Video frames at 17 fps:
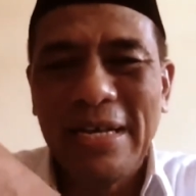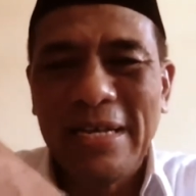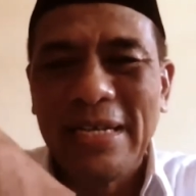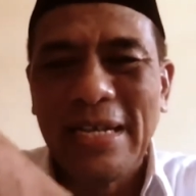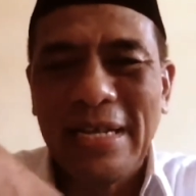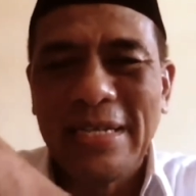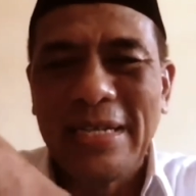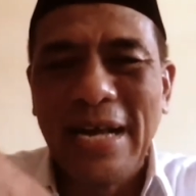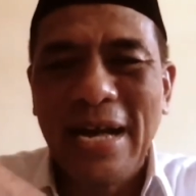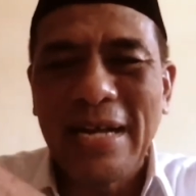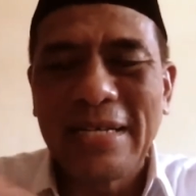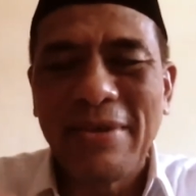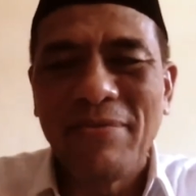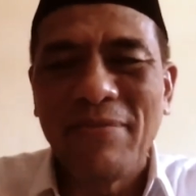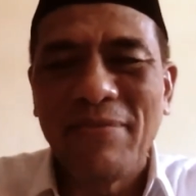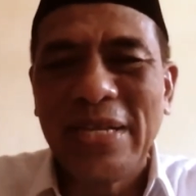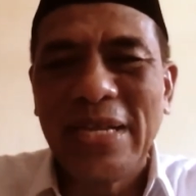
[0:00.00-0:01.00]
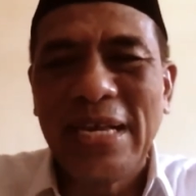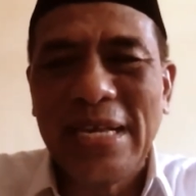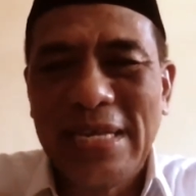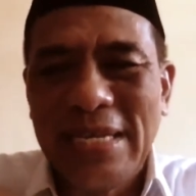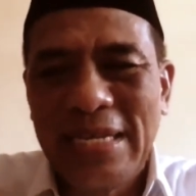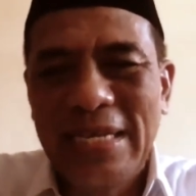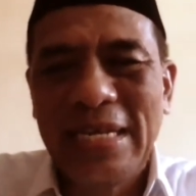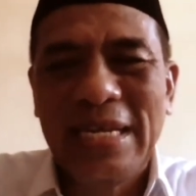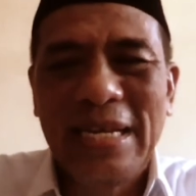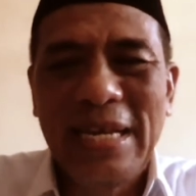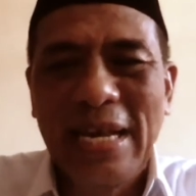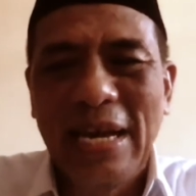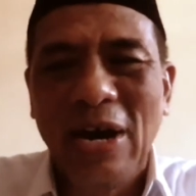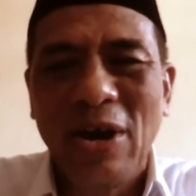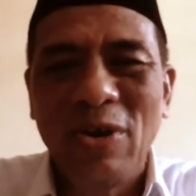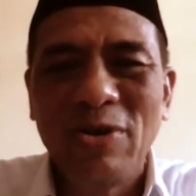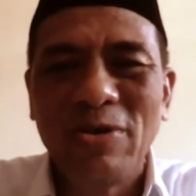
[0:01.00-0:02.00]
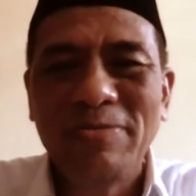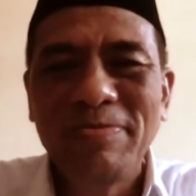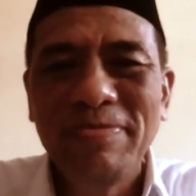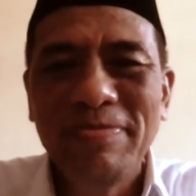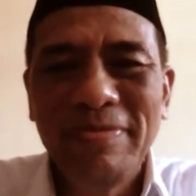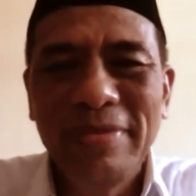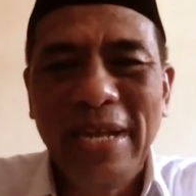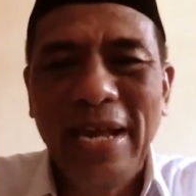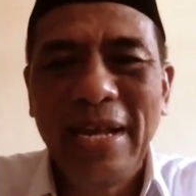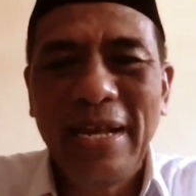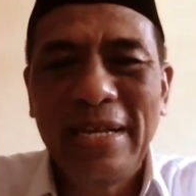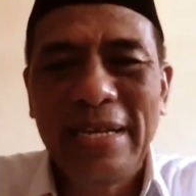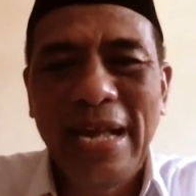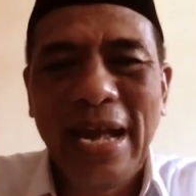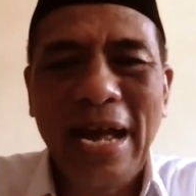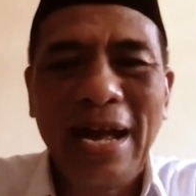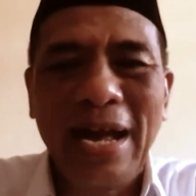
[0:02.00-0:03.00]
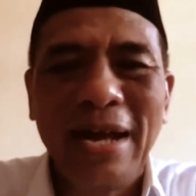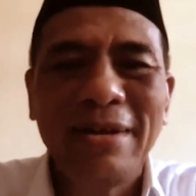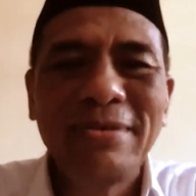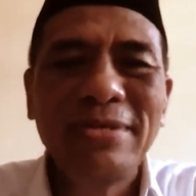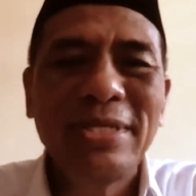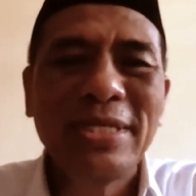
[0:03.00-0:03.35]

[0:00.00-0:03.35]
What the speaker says: the activity in the home, yeah, in the house,